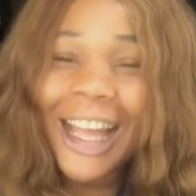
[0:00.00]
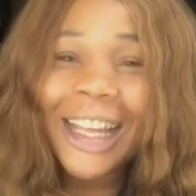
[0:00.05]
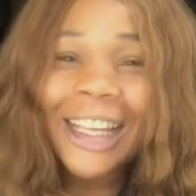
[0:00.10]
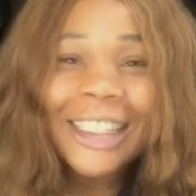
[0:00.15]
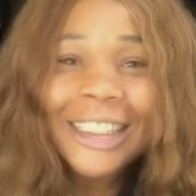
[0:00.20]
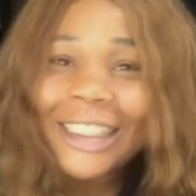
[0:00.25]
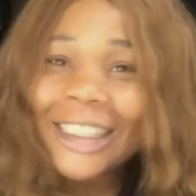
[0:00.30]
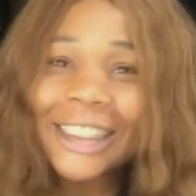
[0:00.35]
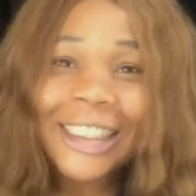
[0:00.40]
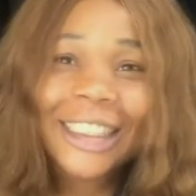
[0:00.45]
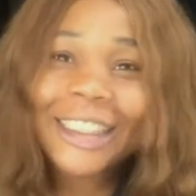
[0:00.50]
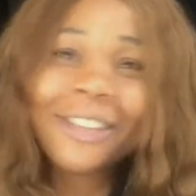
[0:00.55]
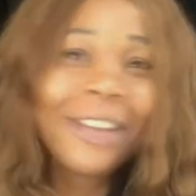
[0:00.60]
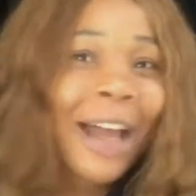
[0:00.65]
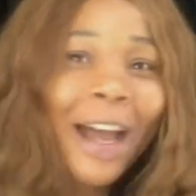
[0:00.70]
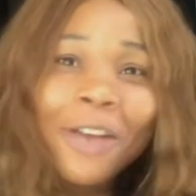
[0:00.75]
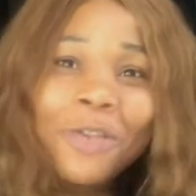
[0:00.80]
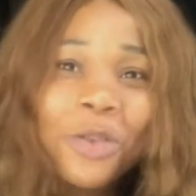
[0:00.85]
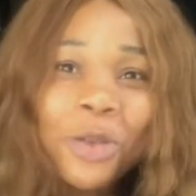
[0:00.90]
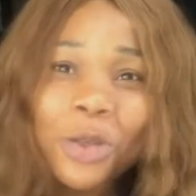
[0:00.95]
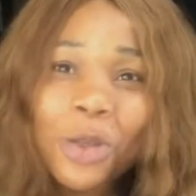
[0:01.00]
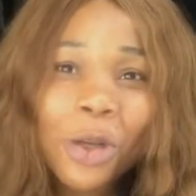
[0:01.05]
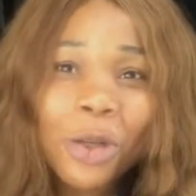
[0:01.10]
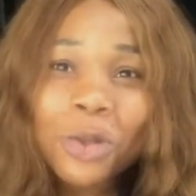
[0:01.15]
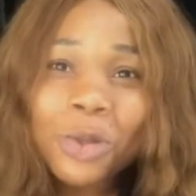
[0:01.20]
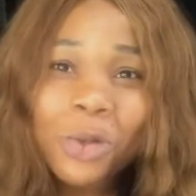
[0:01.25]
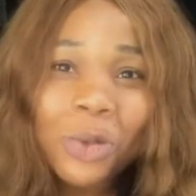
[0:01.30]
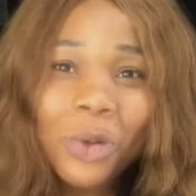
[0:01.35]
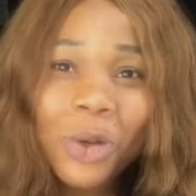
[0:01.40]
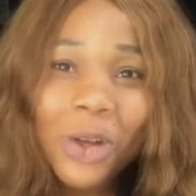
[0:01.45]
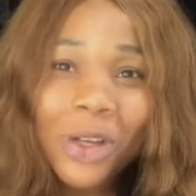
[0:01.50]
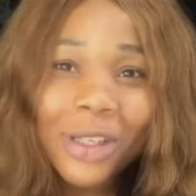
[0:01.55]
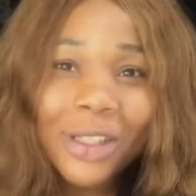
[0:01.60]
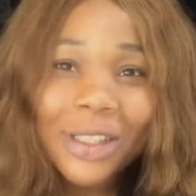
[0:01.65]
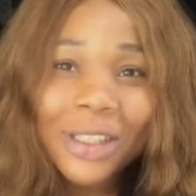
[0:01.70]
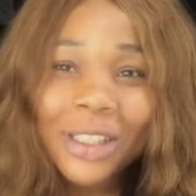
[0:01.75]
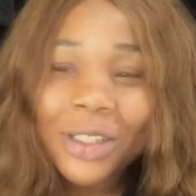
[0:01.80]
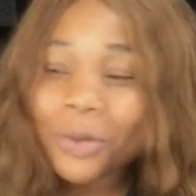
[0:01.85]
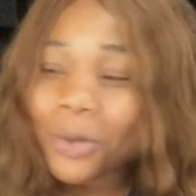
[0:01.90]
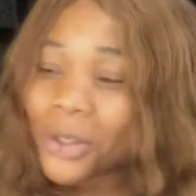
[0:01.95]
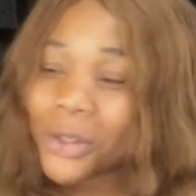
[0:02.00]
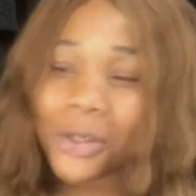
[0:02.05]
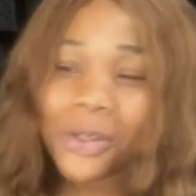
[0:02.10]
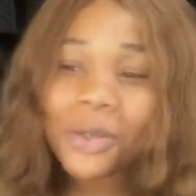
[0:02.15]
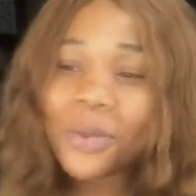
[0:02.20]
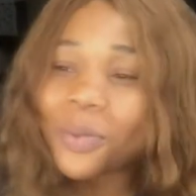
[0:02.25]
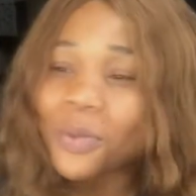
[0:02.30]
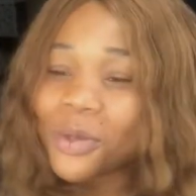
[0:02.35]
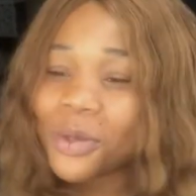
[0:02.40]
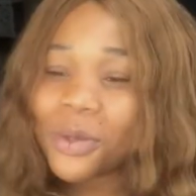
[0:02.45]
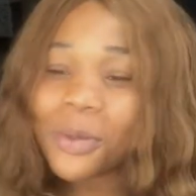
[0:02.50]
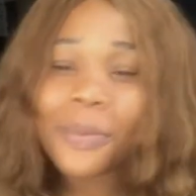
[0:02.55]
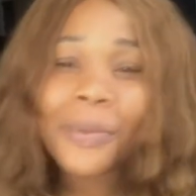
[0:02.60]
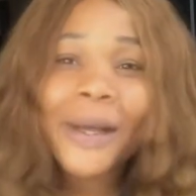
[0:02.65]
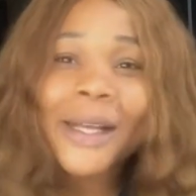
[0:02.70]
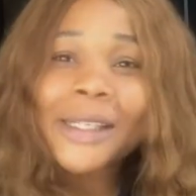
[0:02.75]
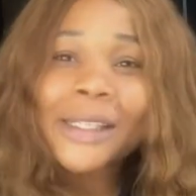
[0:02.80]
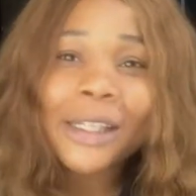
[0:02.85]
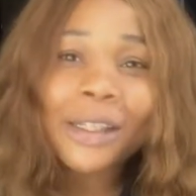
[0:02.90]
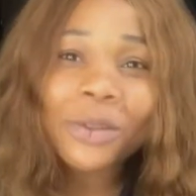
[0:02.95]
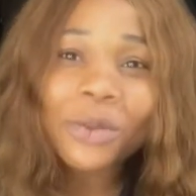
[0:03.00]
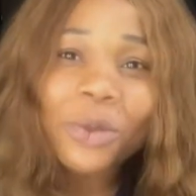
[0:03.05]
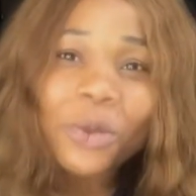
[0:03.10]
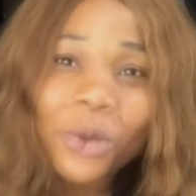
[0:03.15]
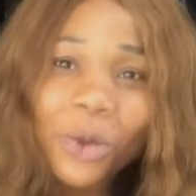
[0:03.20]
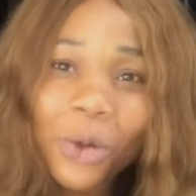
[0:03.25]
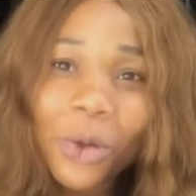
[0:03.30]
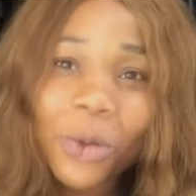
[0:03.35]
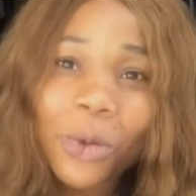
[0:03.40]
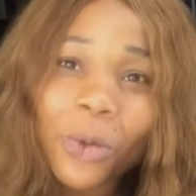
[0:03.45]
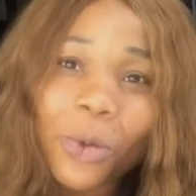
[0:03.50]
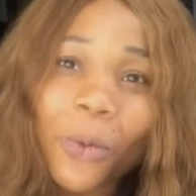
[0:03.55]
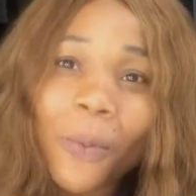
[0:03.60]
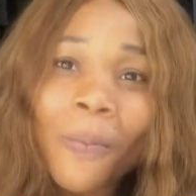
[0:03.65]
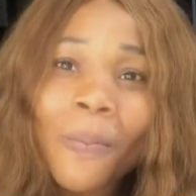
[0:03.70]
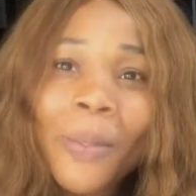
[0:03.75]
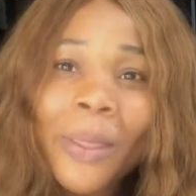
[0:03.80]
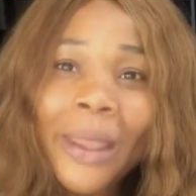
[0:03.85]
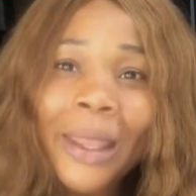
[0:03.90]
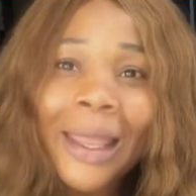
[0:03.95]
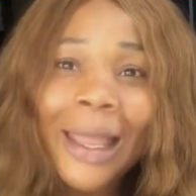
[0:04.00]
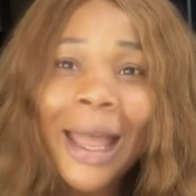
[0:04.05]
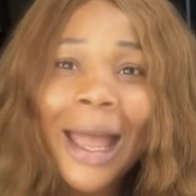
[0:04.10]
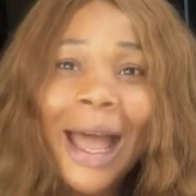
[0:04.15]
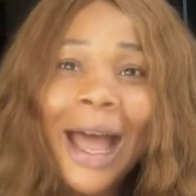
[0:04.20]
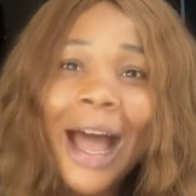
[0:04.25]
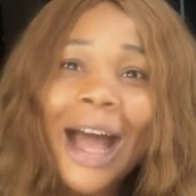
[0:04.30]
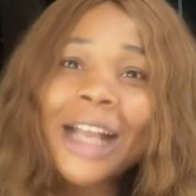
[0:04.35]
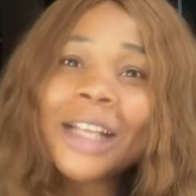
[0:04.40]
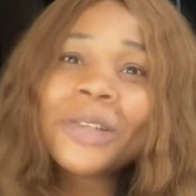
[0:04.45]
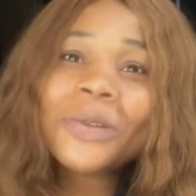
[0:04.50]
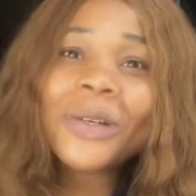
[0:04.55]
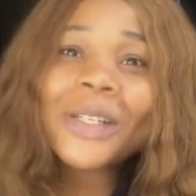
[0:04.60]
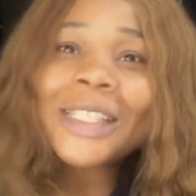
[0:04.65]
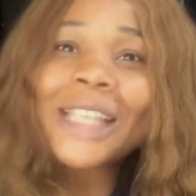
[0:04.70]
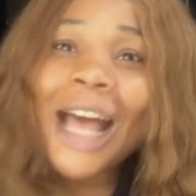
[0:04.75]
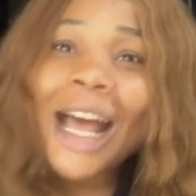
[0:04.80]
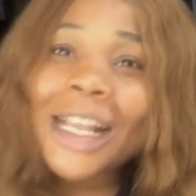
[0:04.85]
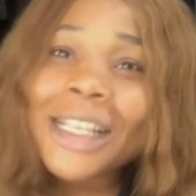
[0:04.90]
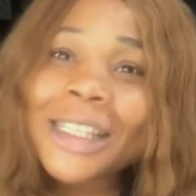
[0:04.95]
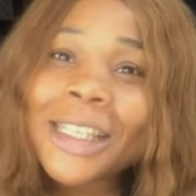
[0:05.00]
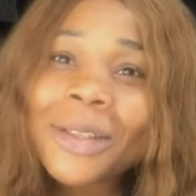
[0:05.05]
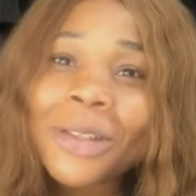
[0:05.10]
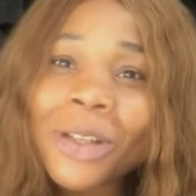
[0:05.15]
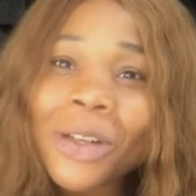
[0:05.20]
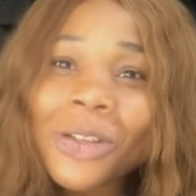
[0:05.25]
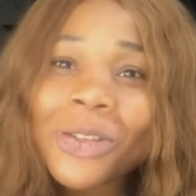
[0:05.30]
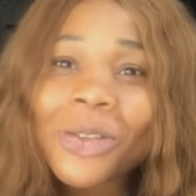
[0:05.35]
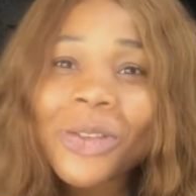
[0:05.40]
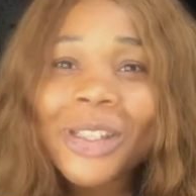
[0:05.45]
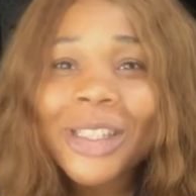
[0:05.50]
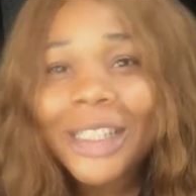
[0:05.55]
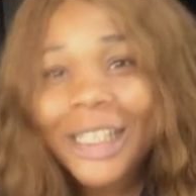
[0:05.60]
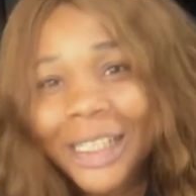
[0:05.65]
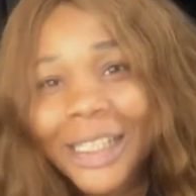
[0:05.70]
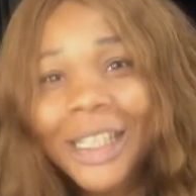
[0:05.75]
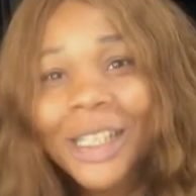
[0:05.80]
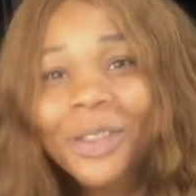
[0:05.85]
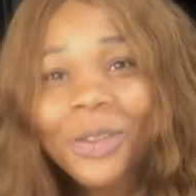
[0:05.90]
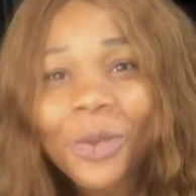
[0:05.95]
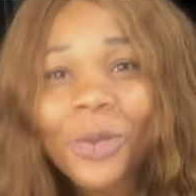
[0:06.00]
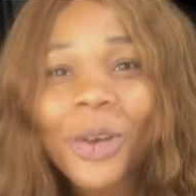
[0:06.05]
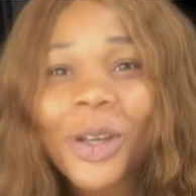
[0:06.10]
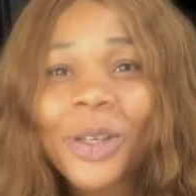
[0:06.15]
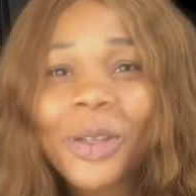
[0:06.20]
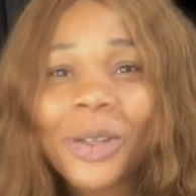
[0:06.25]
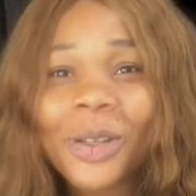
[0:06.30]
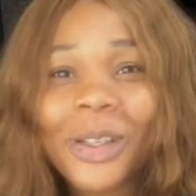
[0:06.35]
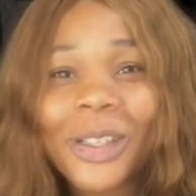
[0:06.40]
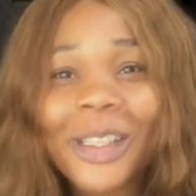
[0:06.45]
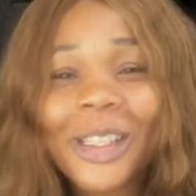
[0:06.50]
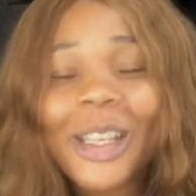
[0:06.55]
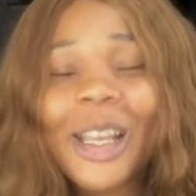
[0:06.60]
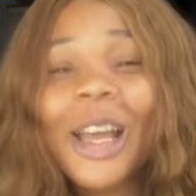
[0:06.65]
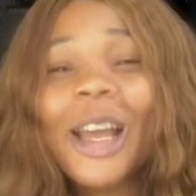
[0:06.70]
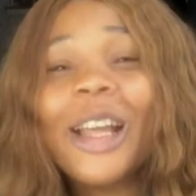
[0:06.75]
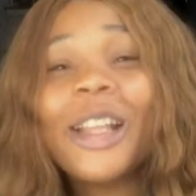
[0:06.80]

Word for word: She didn't have to talk to us. She was just supposed to pass and go. And she was asking us unnecessary questions.